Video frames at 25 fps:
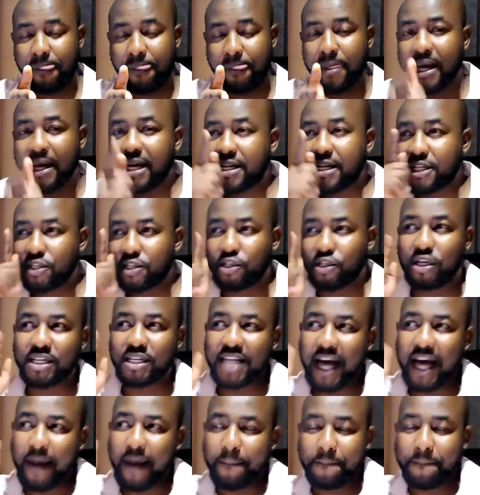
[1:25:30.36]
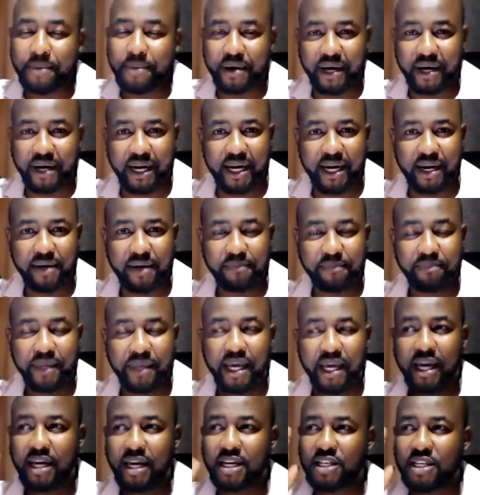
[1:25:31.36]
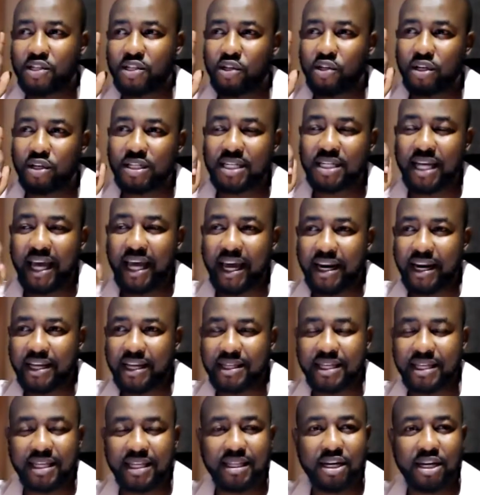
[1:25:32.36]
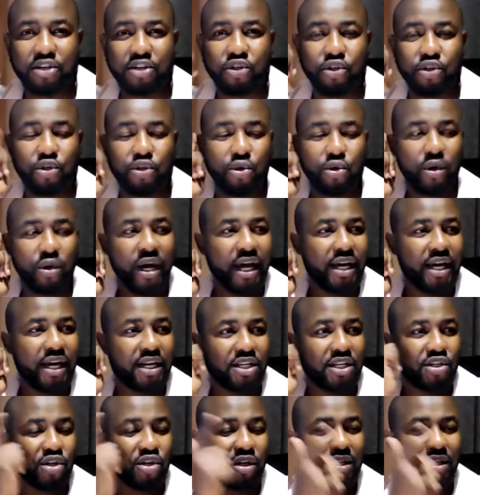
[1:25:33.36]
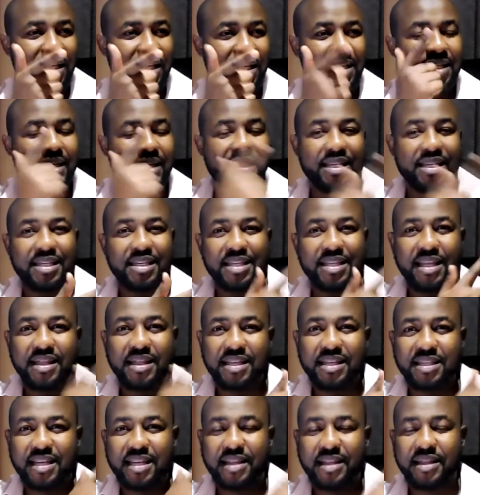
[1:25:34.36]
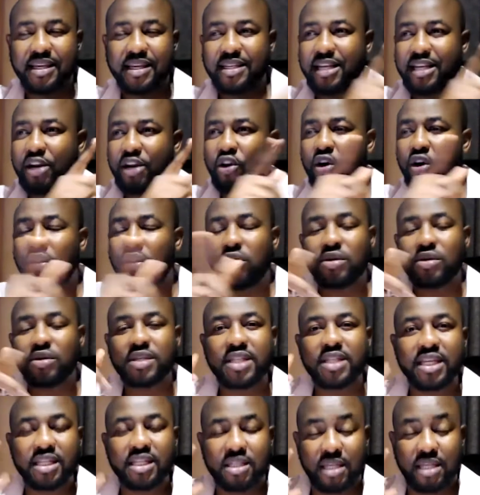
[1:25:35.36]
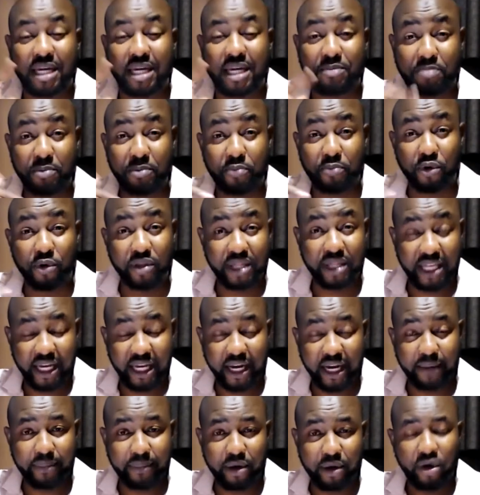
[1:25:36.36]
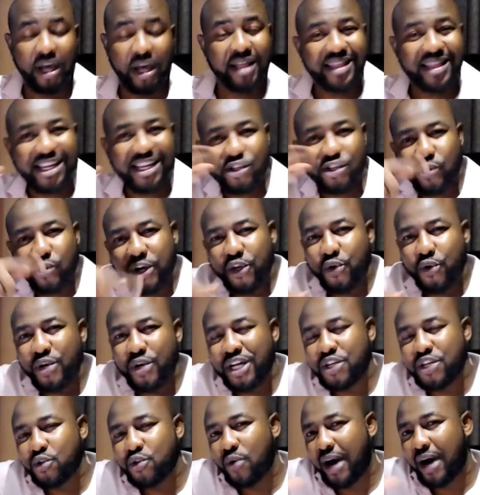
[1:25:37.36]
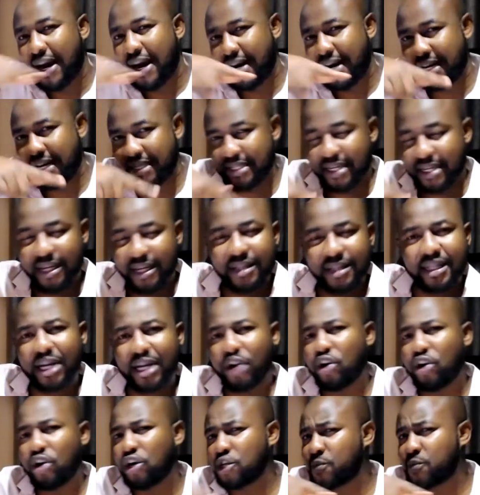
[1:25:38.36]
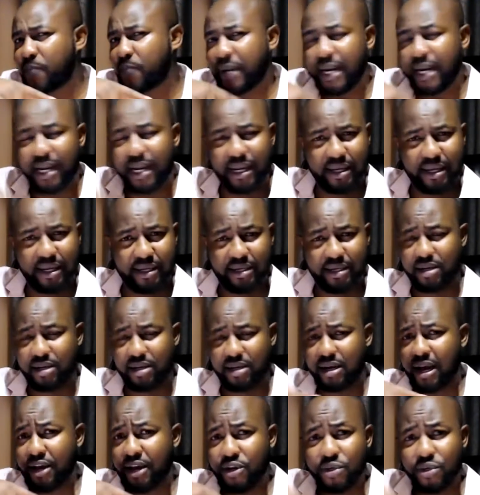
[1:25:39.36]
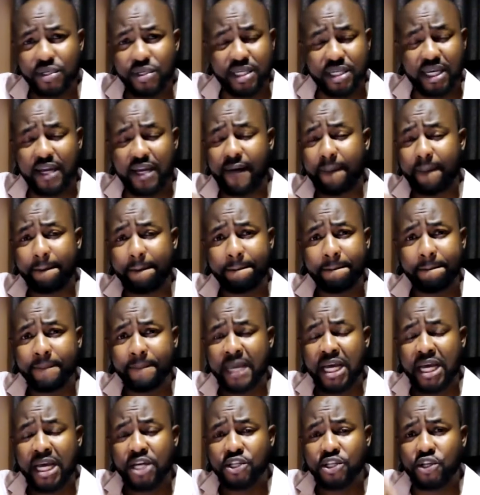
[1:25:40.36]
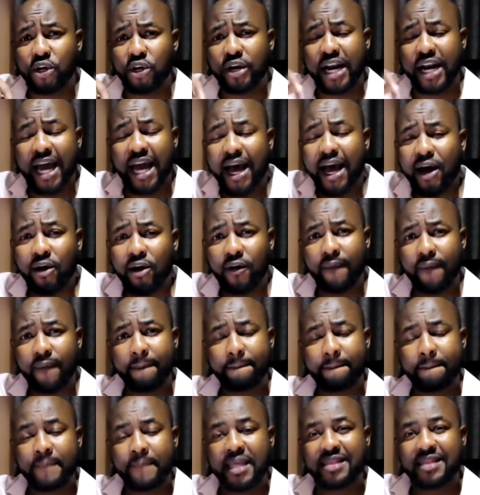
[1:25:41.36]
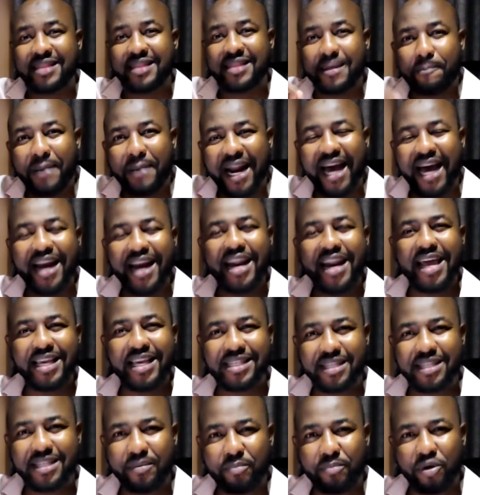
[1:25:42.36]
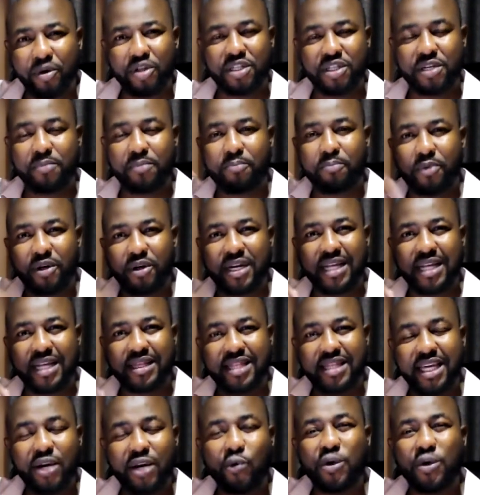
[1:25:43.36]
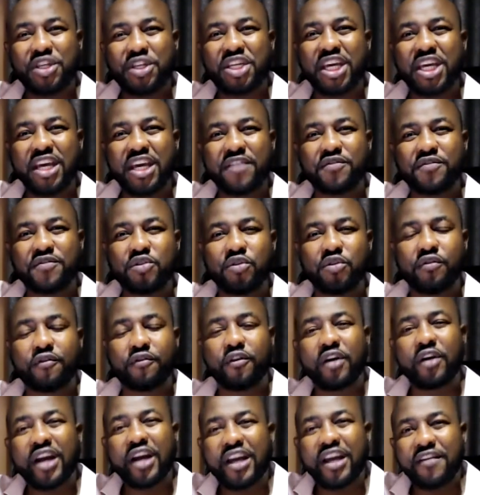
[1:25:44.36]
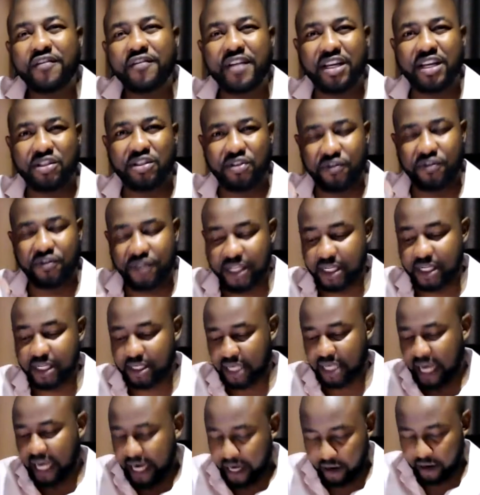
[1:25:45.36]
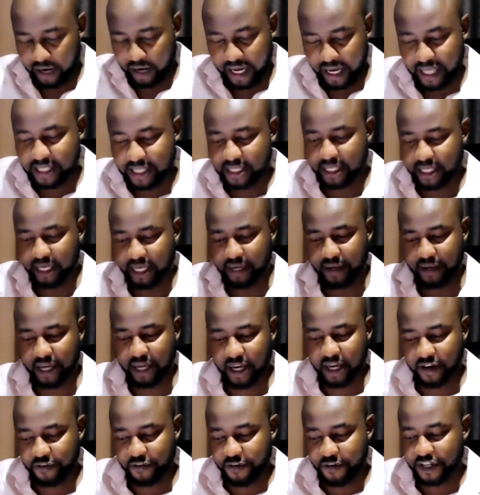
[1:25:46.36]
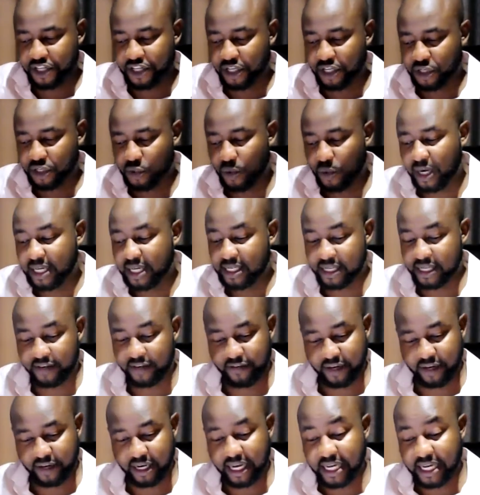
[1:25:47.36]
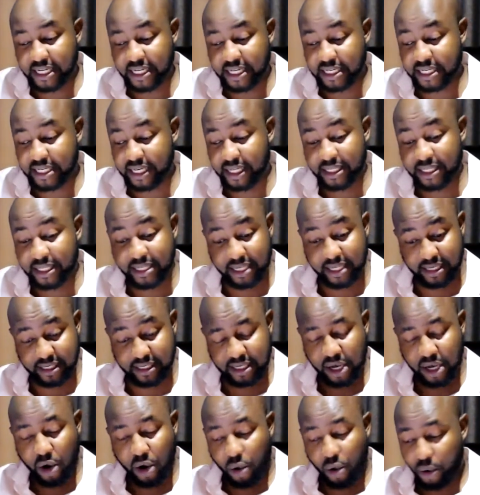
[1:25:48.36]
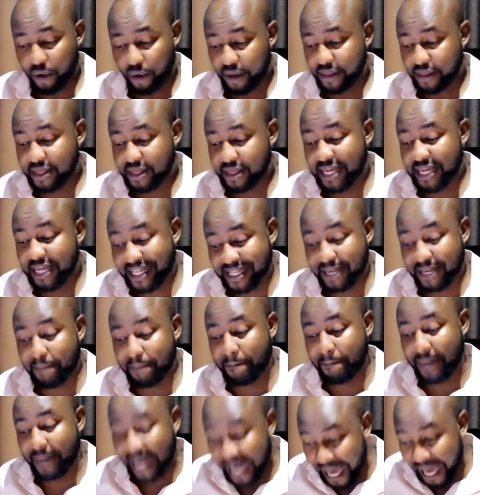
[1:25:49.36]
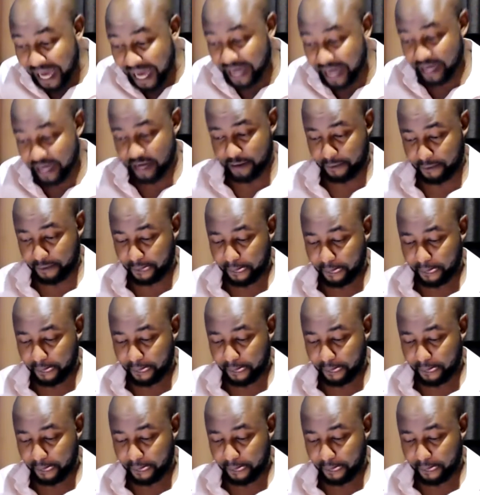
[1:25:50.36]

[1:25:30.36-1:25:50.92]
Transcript: It is not a prayer. It is not anything that you do. It is not this and this and this and this and all those things that people think about. That's why you need to understand the gospel. Are you seeing? So now the blood is the most important thing which gives you forgiveness of sins. Now let's see. In Ephesians 1:7, it tells us that the blood